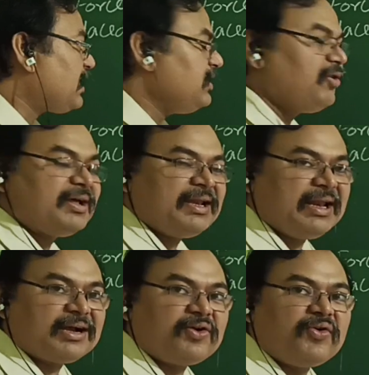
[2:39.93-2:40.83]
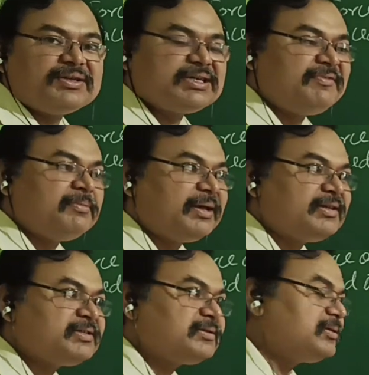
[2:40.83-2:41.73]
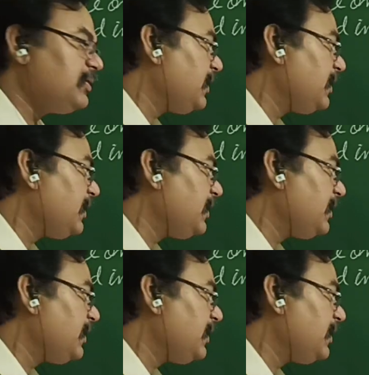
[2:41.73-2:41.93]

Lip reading: is acting on an electron is given by this.